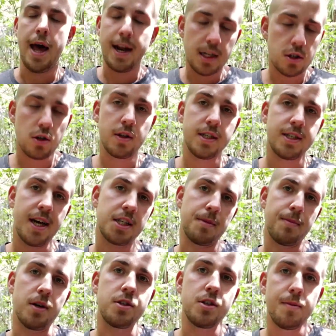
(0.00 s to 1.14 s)
And it only takes
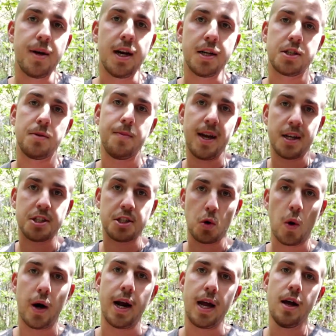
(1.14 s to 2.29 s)
about 2 minutes to make a
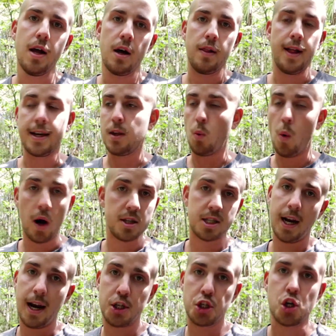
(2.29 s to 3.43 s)
story like the ones
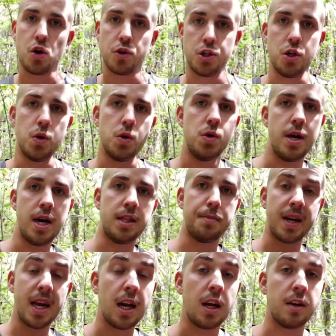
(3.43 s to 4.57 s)
that I showed you in the
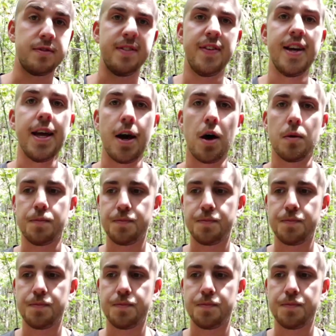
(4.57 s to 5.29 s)
beginning of the video.